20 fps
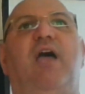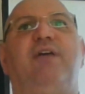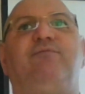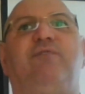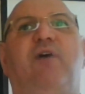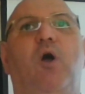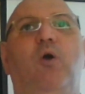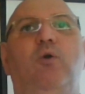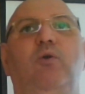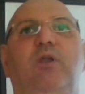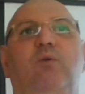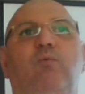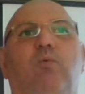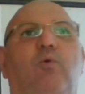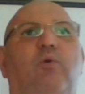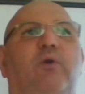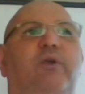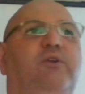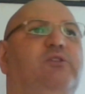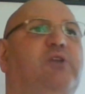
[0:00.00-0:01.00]
have holy
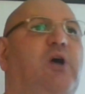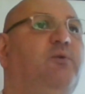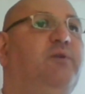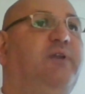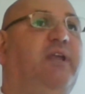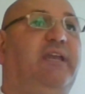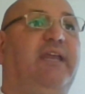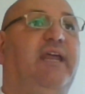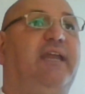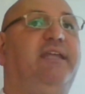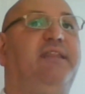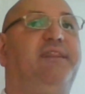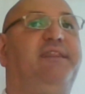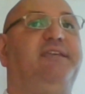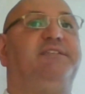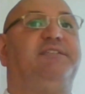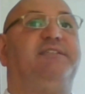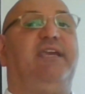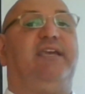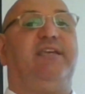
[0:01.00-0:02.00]
war. You don't need any of
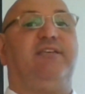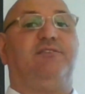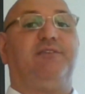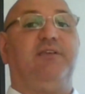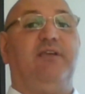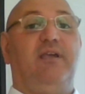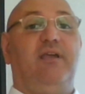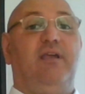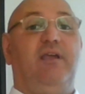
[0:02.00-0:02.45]
these things.